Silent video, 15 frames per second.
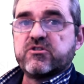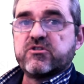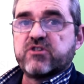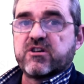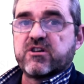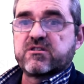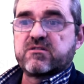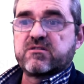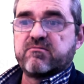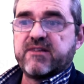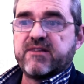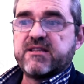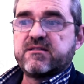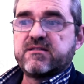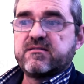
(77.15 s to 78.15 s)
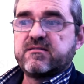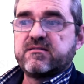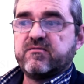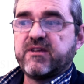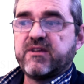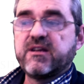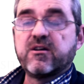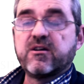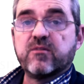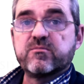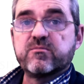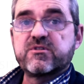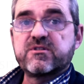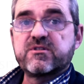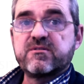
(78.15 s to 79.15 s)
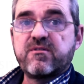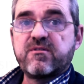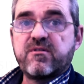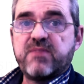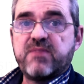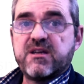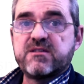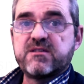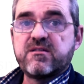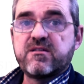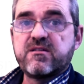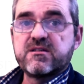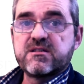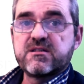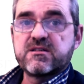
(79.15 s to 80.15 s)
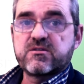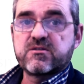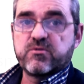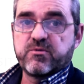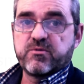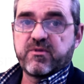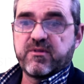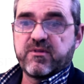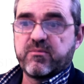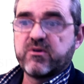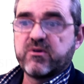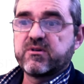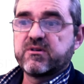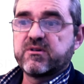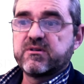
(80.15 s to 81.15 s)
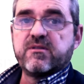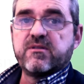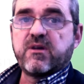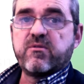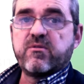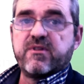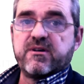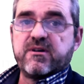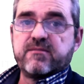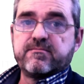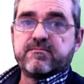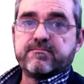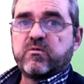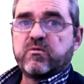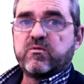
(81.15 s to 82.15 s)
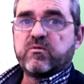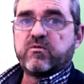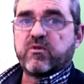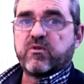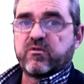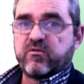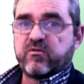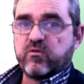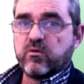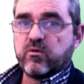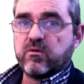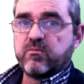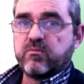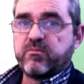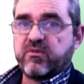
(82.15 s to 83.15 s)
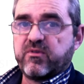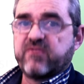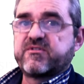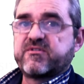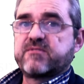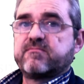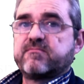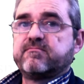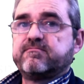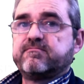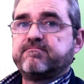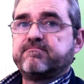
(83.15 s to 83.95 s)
just read Vinicomp's PhD thesis or the book down there for full proofs.